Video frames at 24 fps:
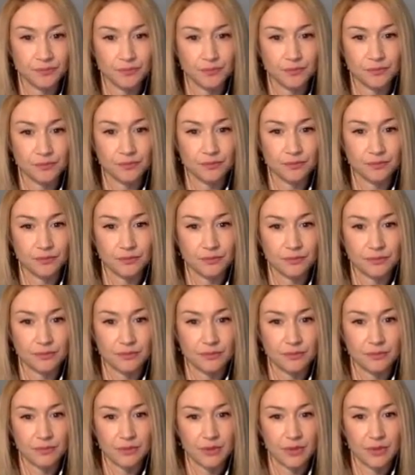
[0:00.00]

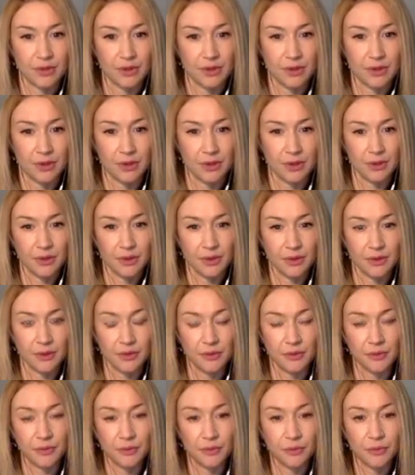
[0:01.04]

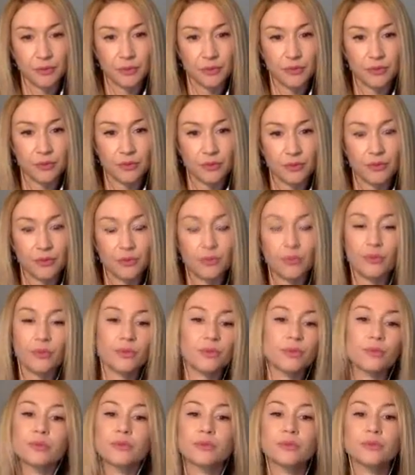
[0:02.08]

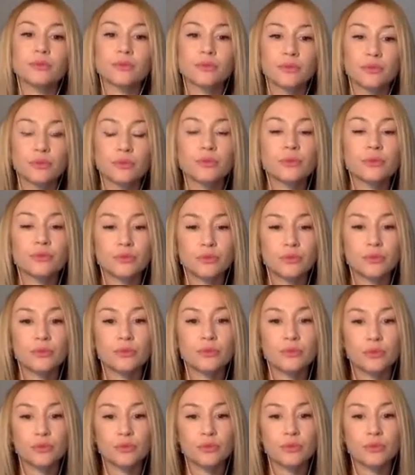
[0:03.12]

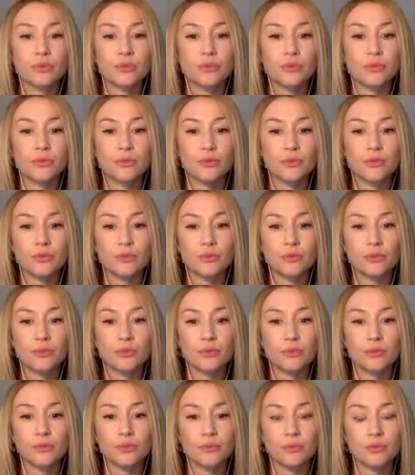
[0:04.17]

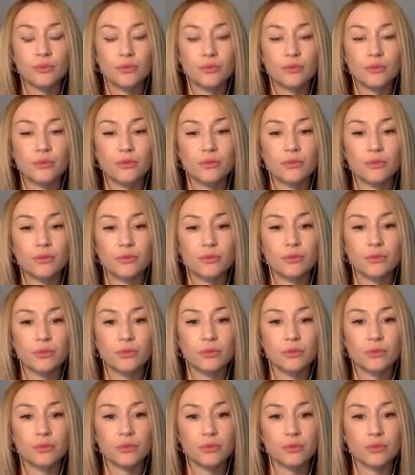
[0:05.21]

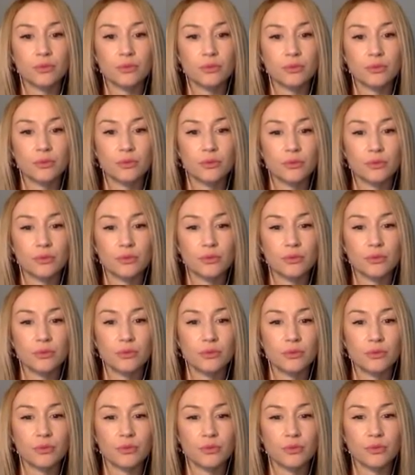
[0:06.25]

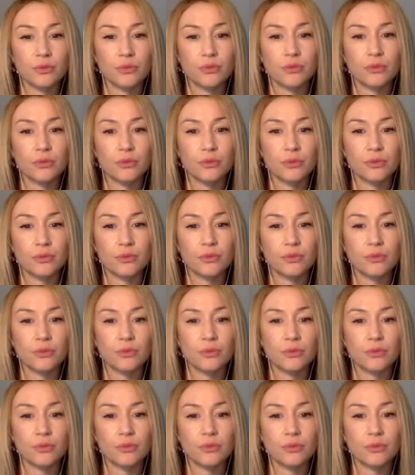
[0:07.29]
[no speech]